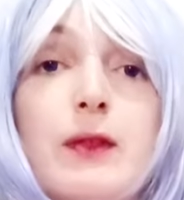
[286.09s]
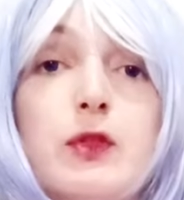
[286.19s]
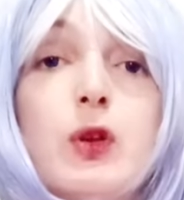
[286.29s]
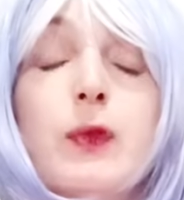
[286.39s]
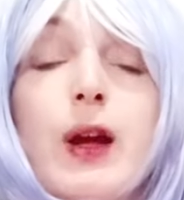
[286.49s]

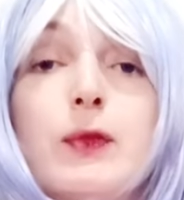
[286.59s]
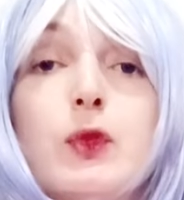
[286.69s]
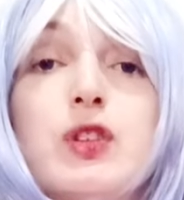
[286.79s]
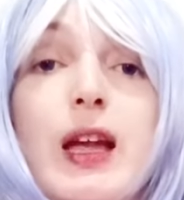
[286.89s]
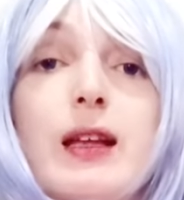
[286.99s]
So if I have to
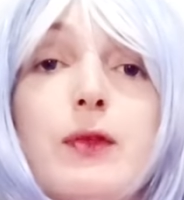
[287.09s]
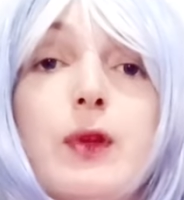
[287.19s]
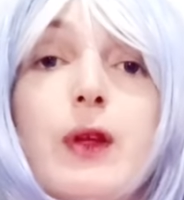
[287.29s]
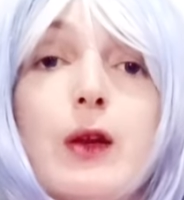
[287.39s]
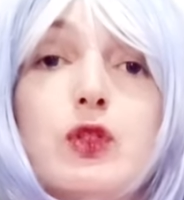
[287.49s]
take
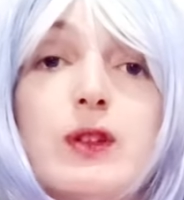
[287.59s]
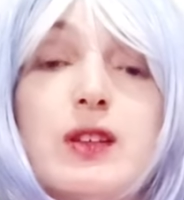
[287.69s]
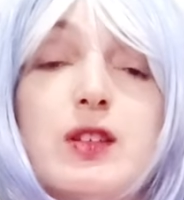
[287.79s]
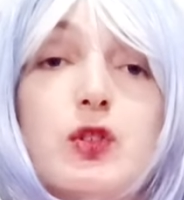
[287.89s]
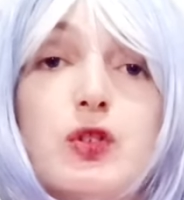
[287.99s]
3,000
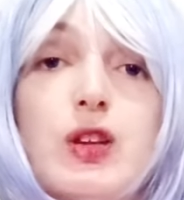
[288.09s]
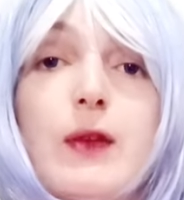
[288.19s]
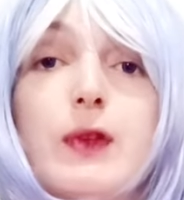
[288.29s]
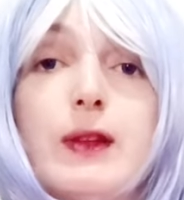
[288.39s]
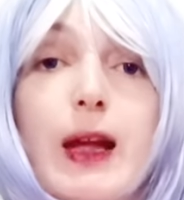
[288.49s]
decisions
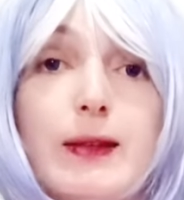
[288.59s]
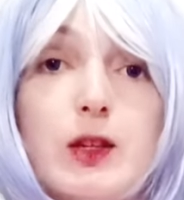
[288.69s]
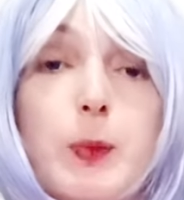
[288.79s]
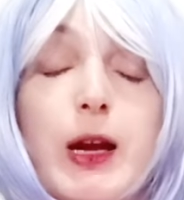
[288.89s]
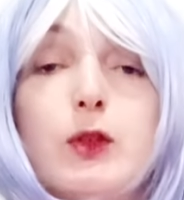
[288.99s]
every day,
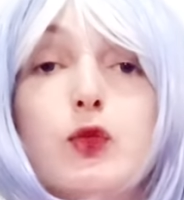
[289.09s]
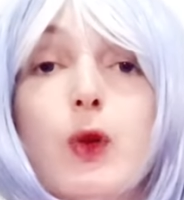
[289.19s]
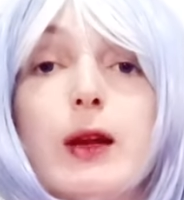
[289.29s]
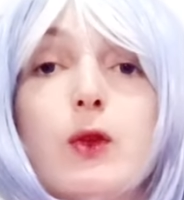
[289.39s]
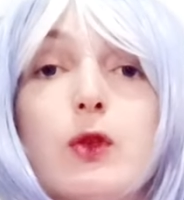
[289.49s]
despite
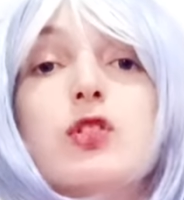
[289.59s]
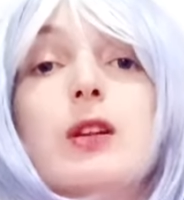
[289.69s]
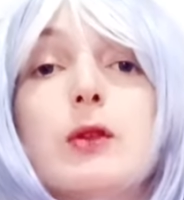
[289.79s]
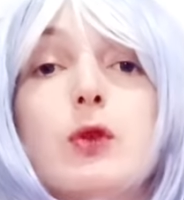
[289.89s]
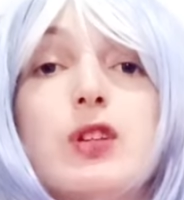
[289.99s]
trying
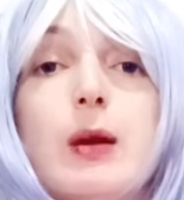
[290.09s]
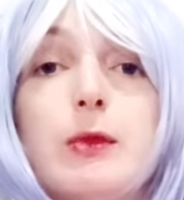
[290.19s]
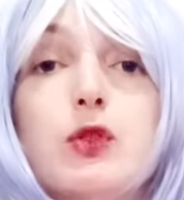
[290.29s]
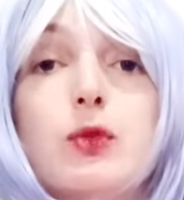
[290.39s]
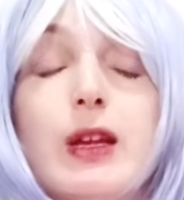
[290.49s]
constantly to
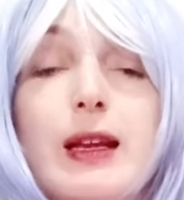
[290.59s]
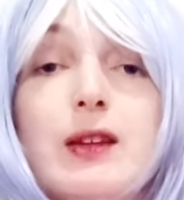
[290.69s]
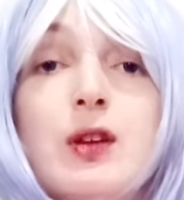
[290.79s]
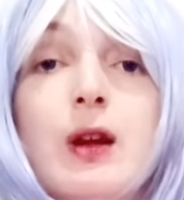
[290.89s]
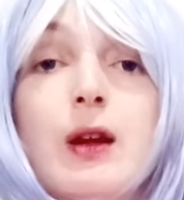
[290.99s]
establish
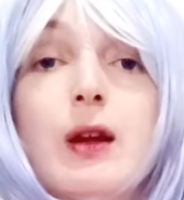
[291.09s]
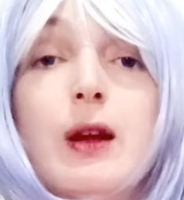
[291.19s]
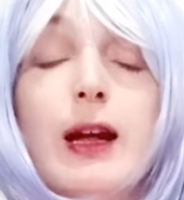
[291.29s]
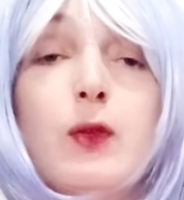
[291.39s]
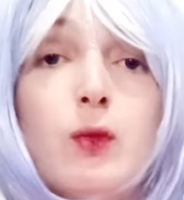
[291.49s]
routines,
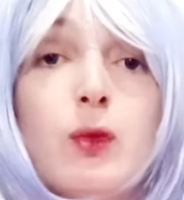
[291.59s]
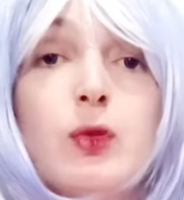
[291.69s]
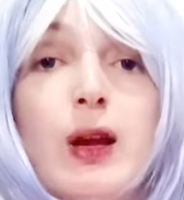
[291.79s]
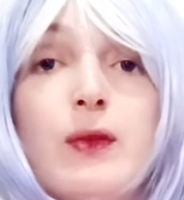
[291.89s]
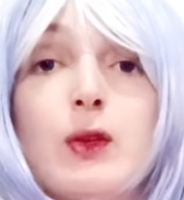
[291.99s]
I don't want to
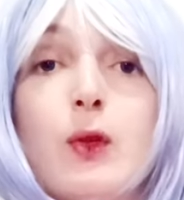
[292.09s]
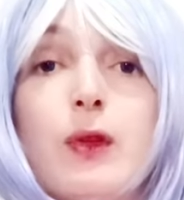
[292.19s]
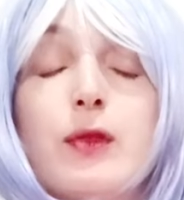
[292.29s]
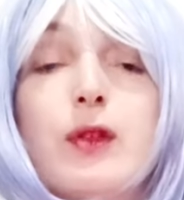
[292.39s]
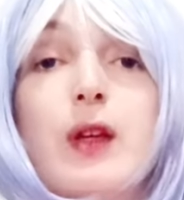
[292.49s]
have another
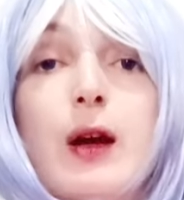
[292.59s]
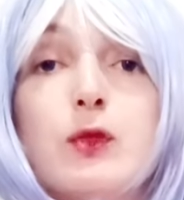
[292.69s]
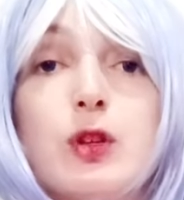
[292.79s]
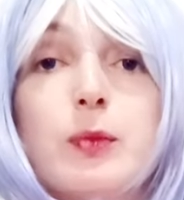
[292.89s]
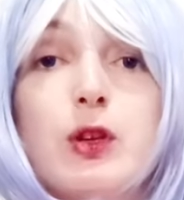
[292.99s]

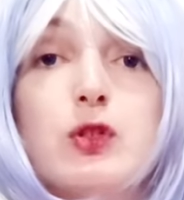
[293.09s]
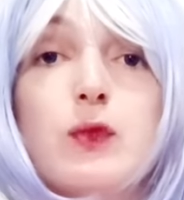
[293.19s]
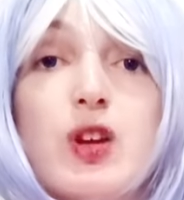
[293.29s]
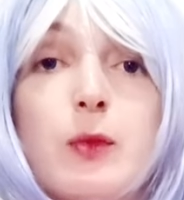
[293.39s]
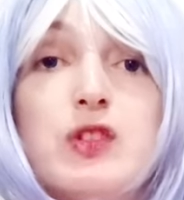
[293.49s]
3,000 because of
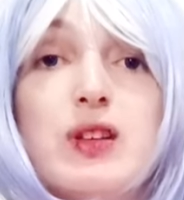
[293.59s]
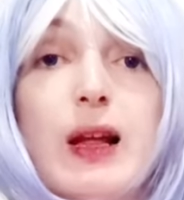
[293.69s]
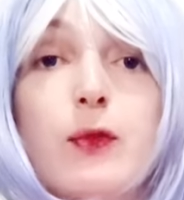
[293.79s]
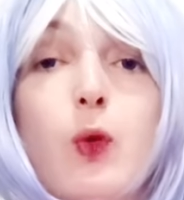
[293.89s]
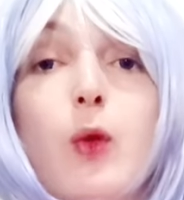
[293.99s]
someone's
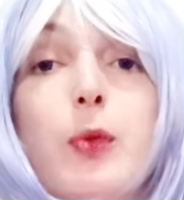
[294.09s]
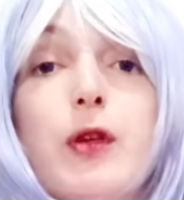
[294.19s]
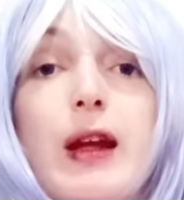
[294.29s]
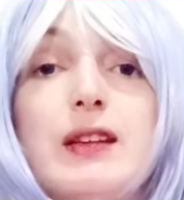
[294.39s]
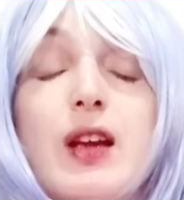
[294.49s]
life who
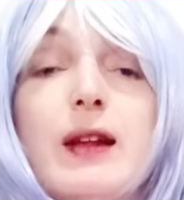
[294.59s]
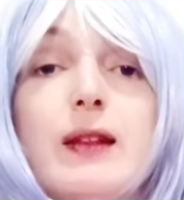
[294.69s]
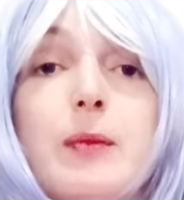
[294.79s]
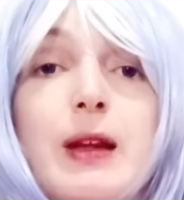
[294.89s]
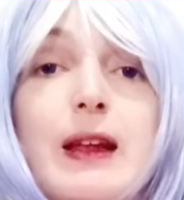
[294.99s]
operates under
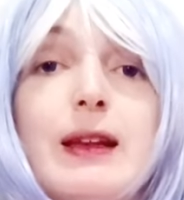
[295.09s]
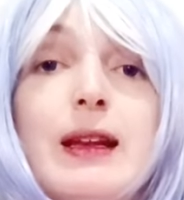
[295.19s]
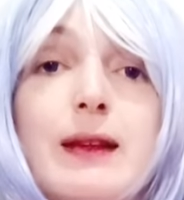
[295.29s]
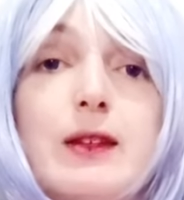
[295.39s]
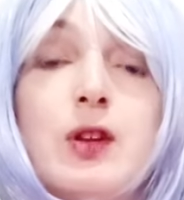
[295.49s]
mental
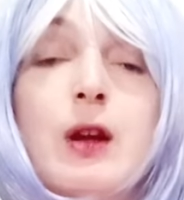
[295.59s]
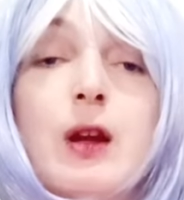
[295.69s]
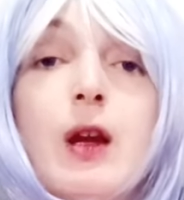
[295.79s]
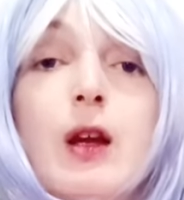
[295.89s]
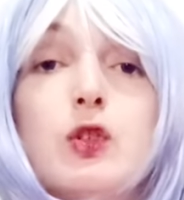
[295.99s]
illness.
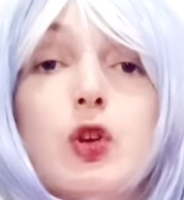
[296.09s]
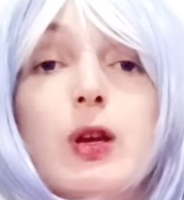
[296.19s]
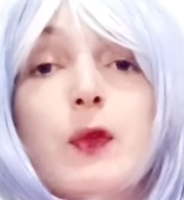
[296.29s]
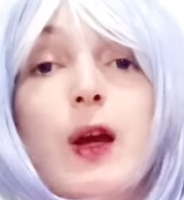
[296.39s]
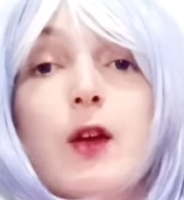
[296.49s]
So
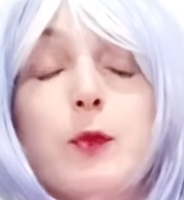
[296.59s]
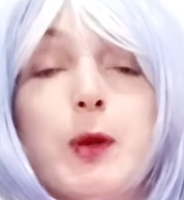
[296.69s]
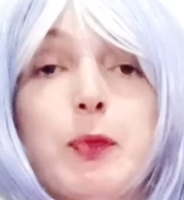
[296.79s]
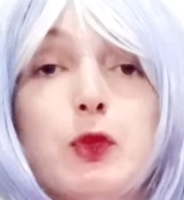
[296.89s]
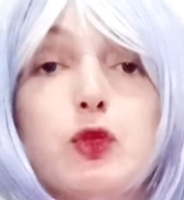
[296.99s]
if I have
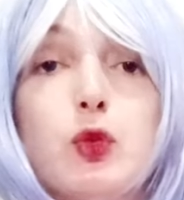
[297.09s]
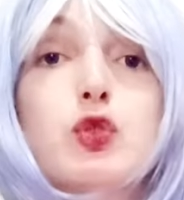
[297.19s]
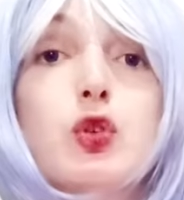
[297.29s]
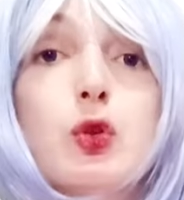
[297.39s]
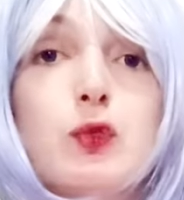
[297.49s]
people to
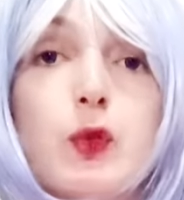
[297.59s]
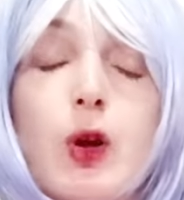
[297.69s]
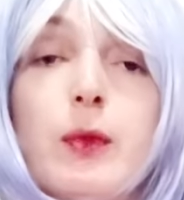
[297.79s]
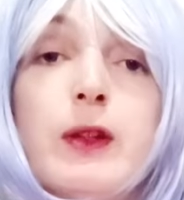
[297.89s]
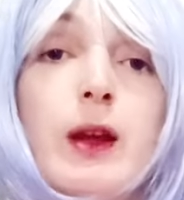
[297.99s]
choose
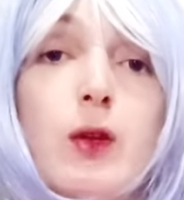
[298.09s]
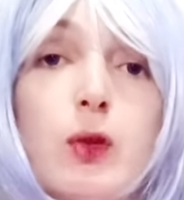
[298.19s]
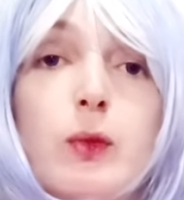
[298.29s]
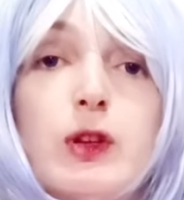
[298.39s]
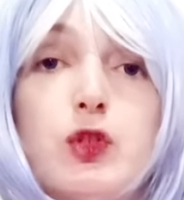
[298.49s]
from, and I
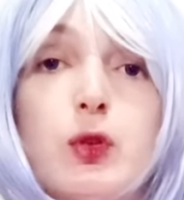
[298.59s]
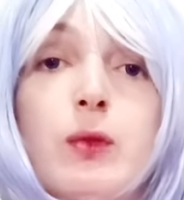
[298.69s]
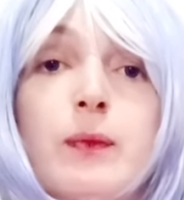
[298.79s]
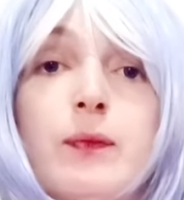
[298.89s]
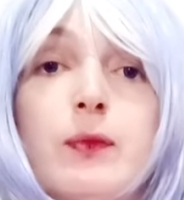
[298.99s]
always do,
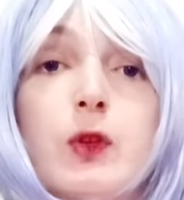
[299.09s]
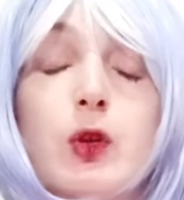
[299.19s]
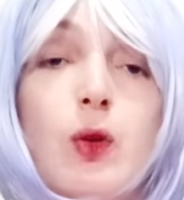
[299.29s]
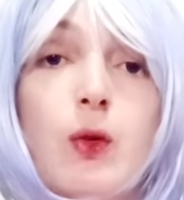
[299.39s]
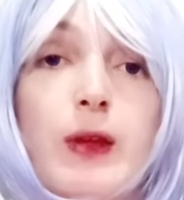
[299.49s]
You
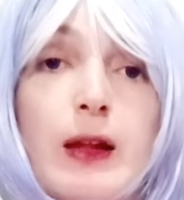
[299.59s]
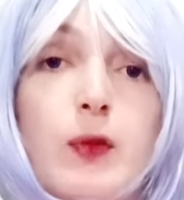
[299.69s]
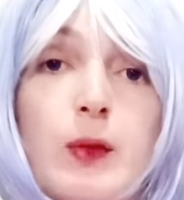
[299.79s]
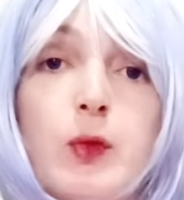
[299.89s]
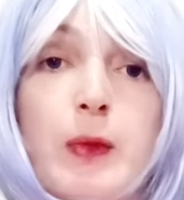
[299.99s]
know that
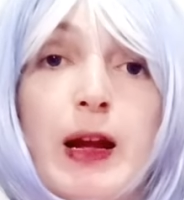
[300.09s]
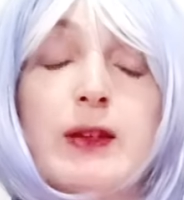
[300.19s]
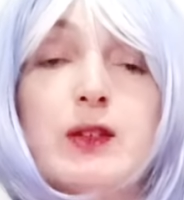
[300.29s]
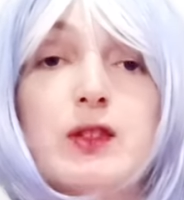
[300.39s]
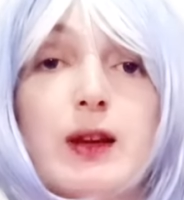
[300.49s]
femdom
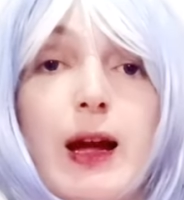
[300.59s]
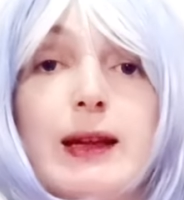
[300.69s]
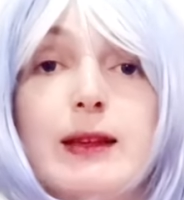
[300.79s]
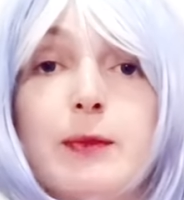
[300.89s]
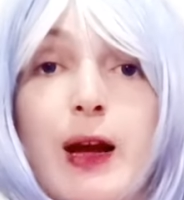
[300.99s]
goddesses are high
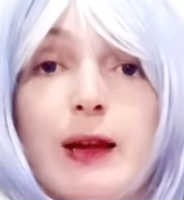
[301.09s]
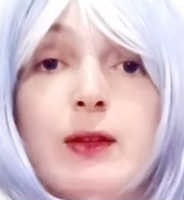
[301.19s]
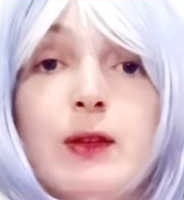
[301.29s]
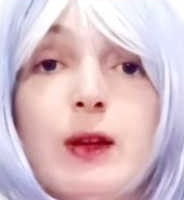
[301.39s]
demand.